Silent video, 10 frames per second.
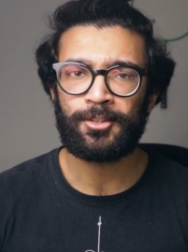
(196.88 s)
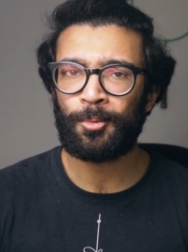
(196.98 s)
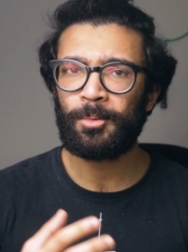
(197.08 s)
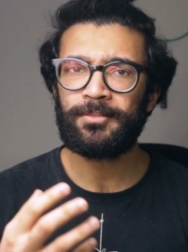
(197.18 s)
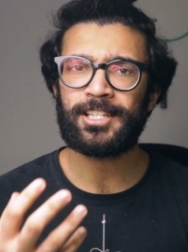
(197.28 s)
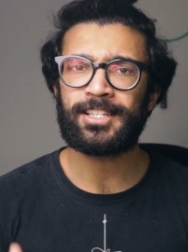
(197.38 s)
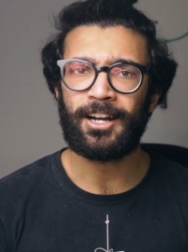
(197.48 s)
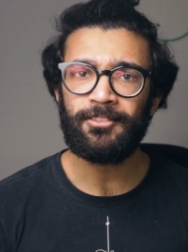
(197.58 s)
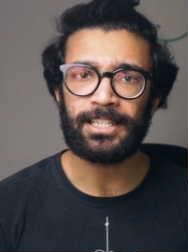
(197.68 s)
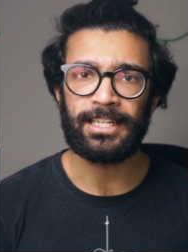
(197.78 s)
And so what we've
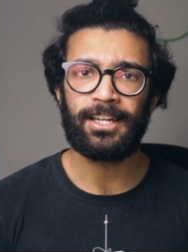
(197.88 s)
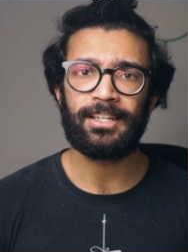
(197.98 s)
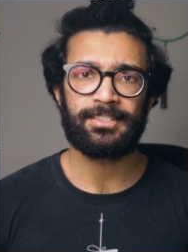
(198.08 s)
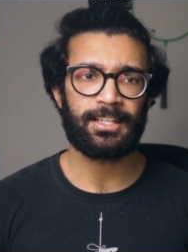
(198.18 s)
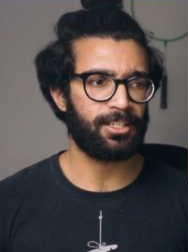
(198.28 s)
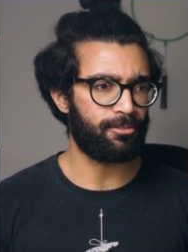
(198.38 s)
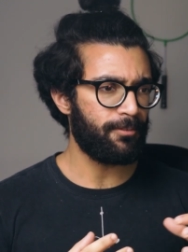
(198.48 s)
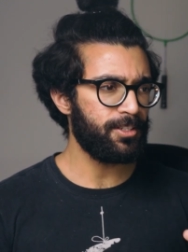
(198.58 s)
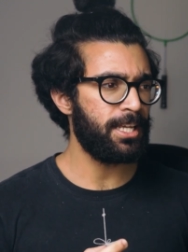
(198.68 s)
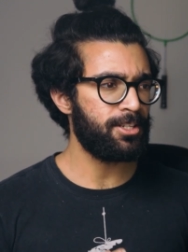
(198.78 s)
discovered here is that the
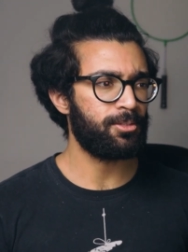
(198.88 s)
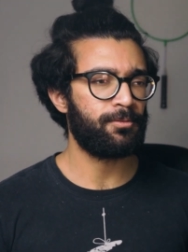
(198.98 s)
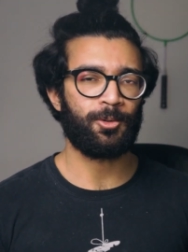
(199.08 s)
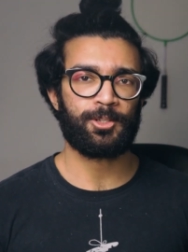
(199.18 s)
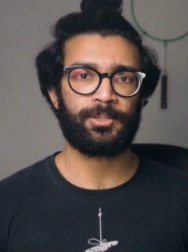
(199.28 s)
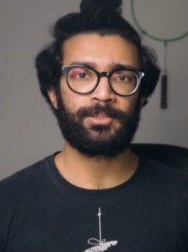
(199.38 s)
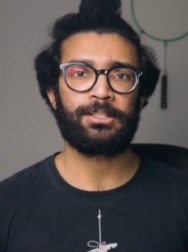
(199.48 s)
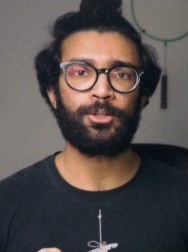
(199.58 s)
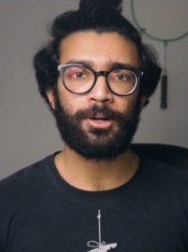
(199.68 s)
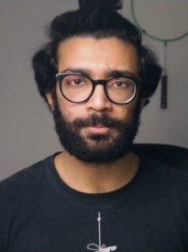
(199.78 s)
gravitational force
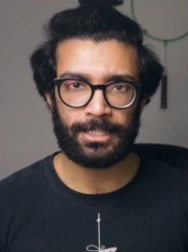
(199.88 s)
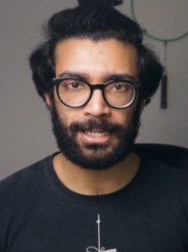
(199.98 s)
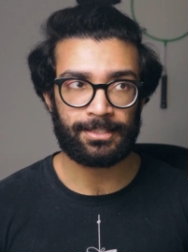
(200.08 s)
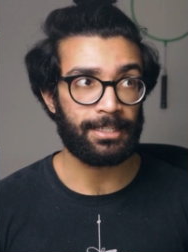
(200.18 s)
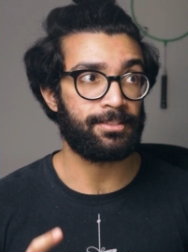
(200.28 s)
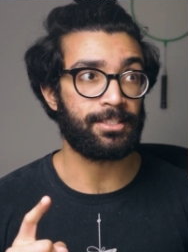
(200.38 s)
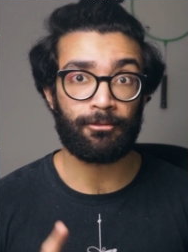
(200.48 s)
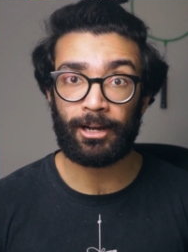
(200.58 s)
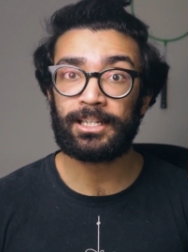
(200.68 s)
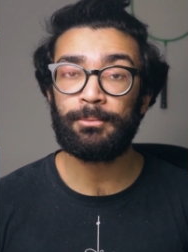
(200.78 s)
between two objects is
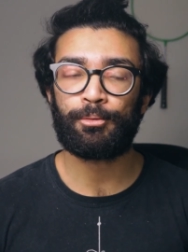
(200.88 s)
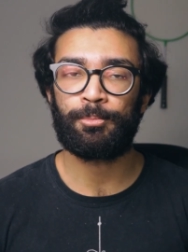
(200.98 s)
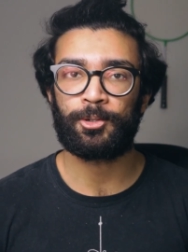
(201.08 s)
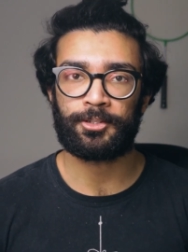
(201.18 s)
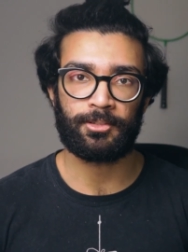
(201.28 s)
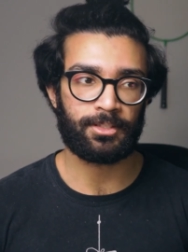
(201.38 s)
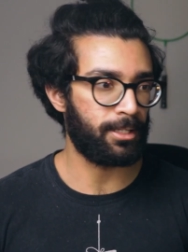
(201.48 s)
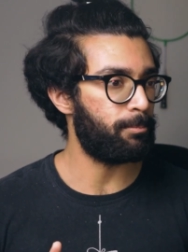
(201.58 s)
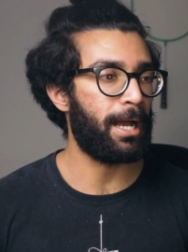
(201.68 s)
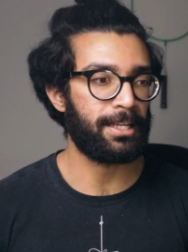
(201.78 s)
directly proportional to
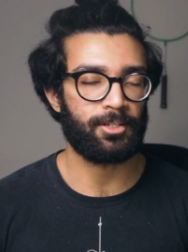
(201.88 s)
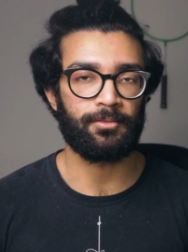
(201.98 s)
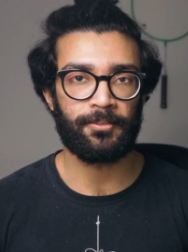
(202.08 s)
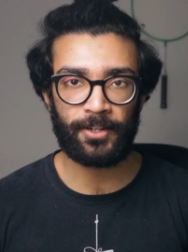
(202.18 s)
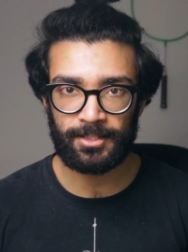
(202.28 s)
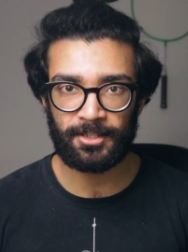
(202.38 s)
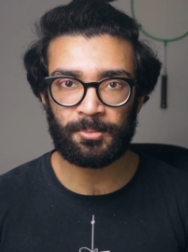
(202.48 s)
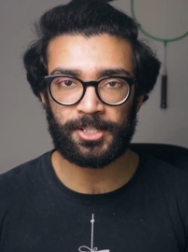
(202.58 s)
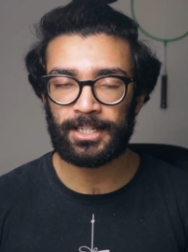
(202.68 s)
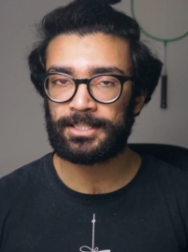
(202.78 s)
the mass of the first
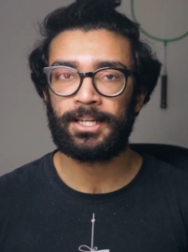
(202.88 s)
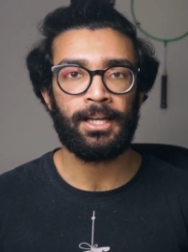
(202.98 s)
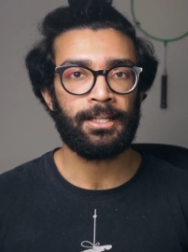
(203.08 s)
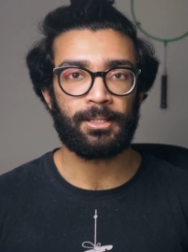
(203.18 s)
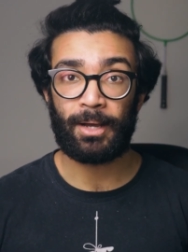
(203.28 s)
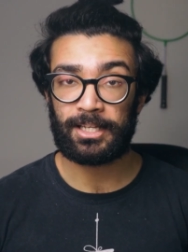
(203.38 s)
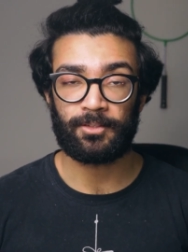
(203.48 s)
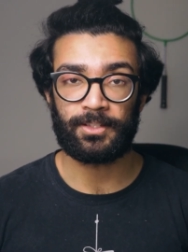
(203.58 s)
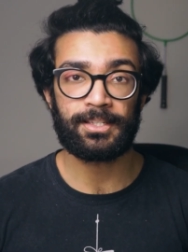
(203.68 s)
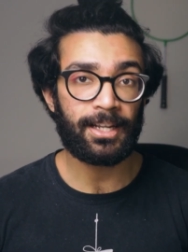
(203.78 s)
object, the mass
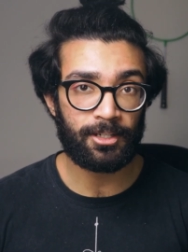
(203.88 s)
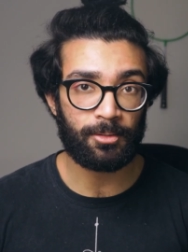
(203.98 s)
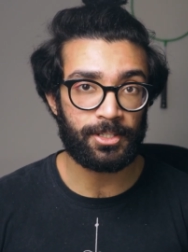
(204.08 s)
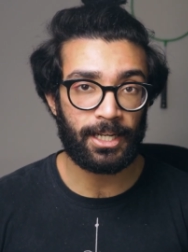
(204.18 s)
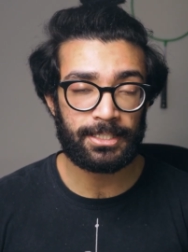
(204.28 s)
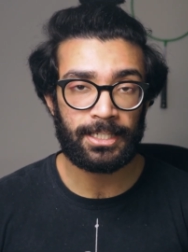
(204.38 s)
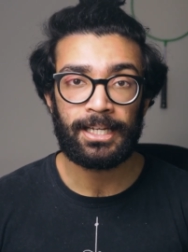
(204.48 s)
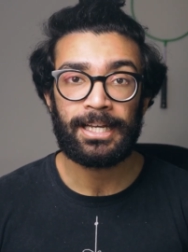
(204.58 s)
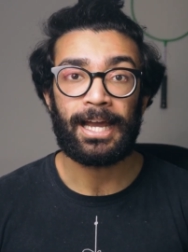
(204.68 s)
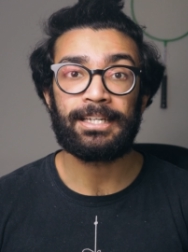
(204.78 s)
of the second object,
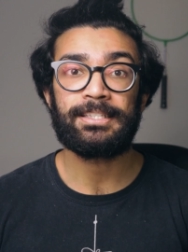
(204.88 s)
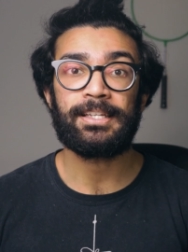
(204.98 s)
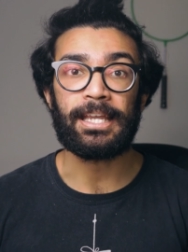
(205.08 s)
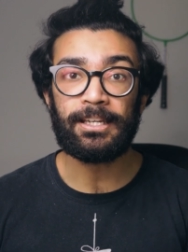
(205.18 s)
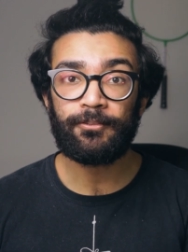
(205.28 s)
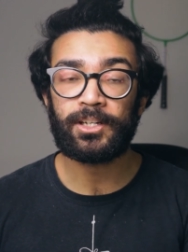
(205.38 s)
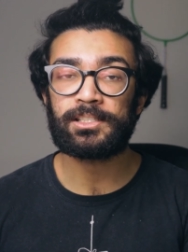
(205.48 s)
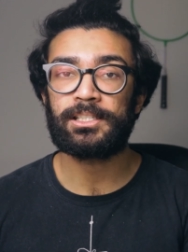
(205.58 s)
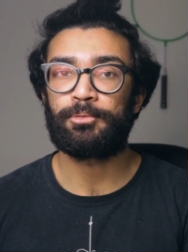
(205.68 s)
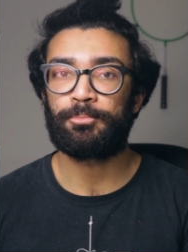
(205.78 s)
and is
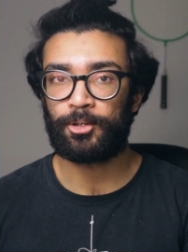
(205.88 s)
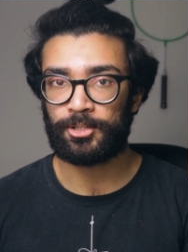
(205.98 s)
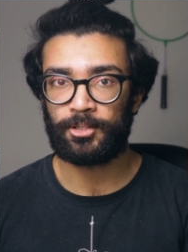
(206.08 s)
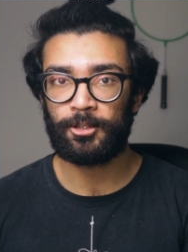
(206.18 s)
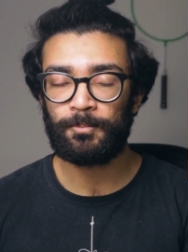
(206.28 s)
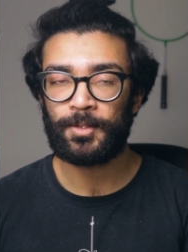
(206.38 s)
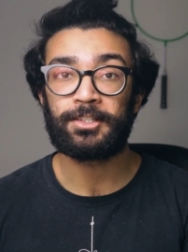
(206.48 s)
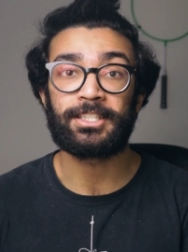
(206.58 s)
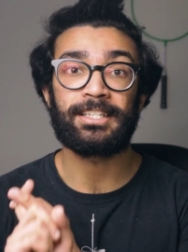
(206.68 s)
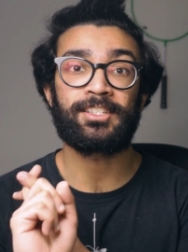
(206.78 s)
inversely proportional
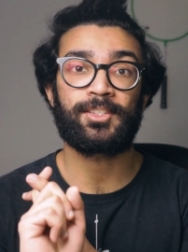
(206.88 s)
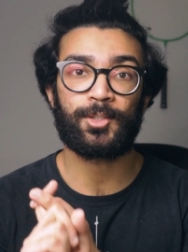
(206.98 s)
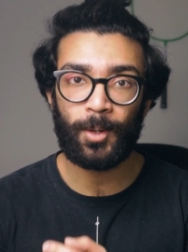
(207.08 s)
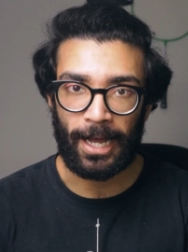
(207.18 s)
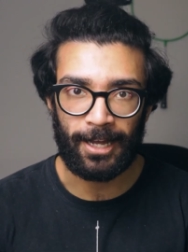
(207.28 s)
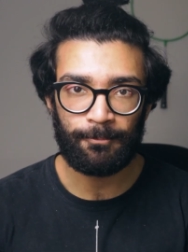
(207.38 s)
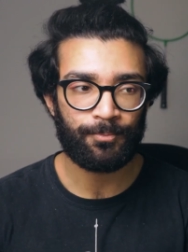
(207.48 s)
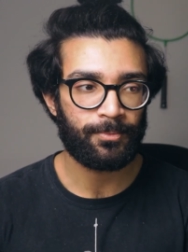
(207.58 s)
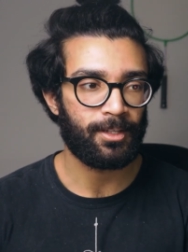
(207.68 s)
to the square